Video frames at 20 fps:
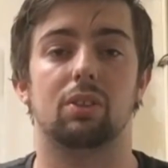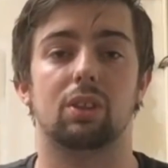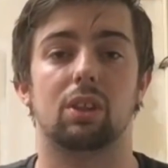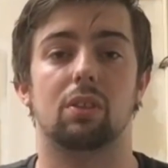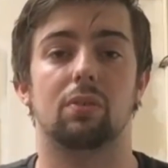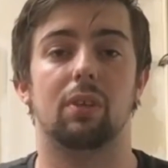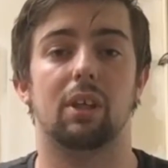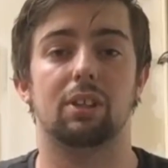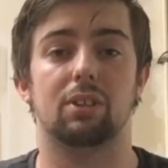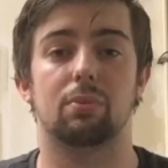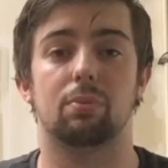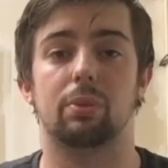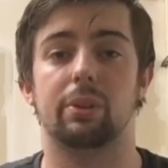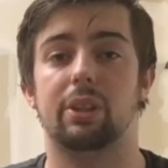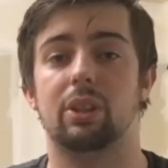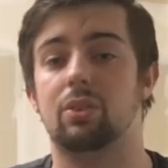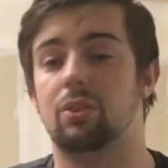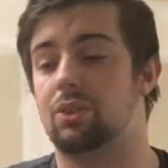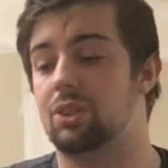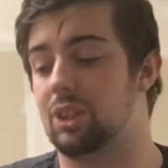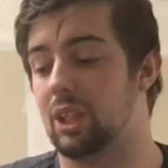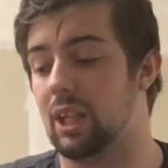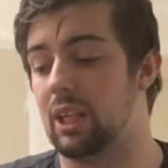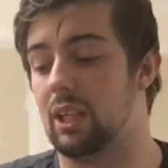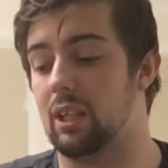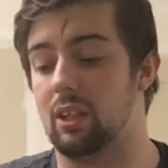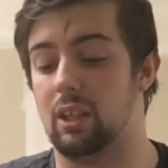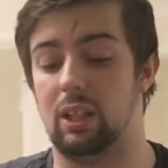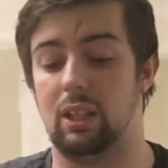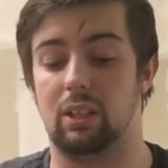So that's a really good day
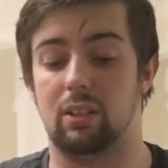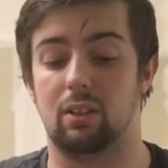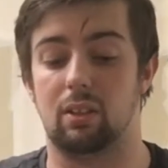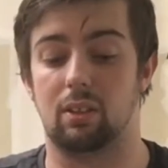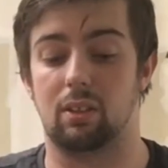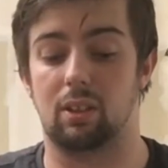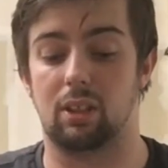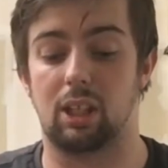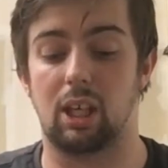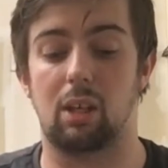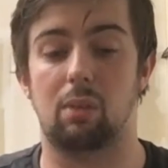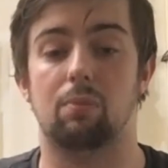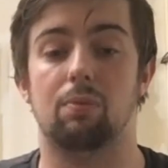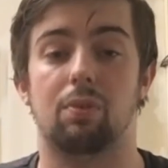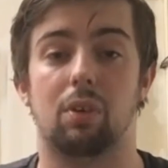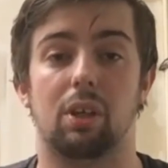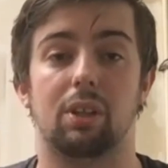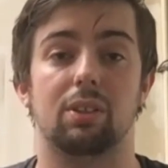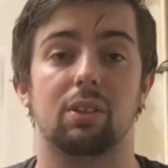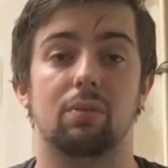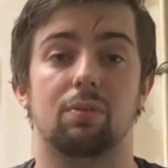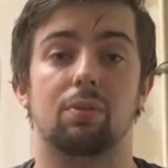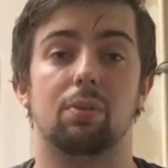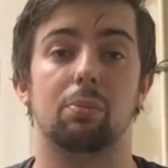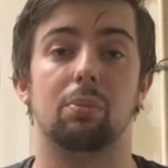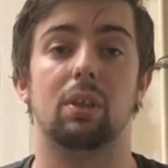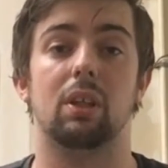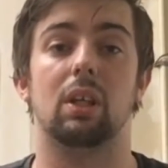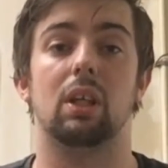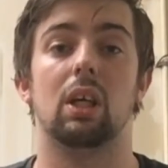in game finding for
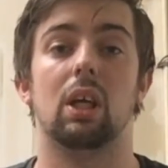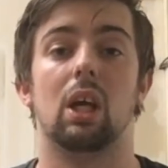me,